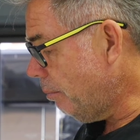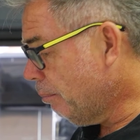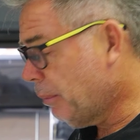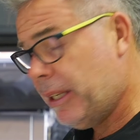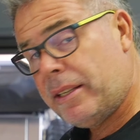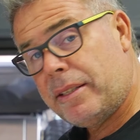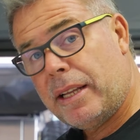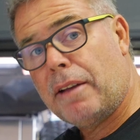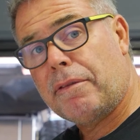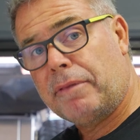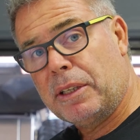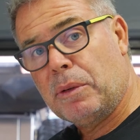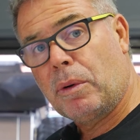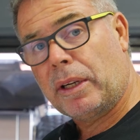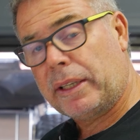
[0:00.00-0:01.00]
but it's
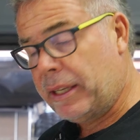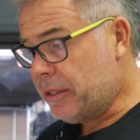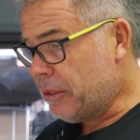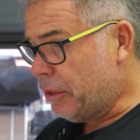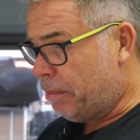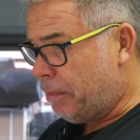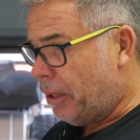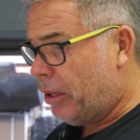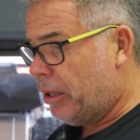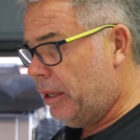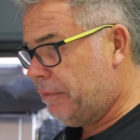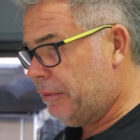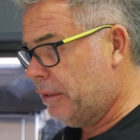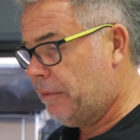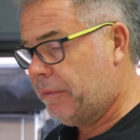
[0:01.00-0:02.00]
definitely working. So the
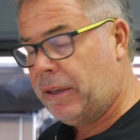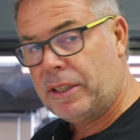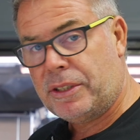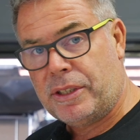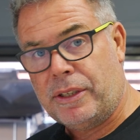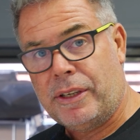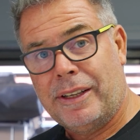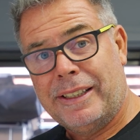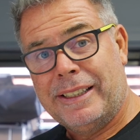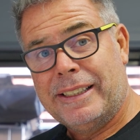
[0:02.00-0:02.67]
powerlifting function